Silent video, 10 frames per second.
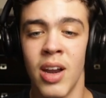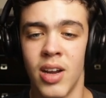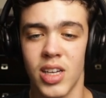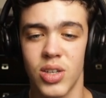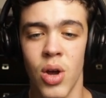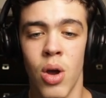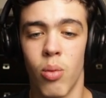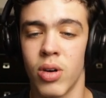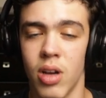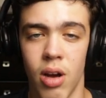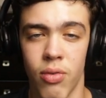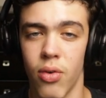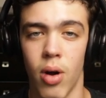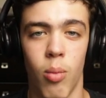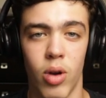Next, we're going to
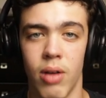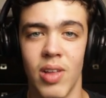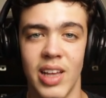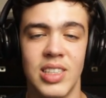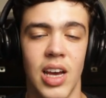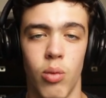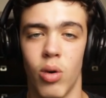affirm whatever they said.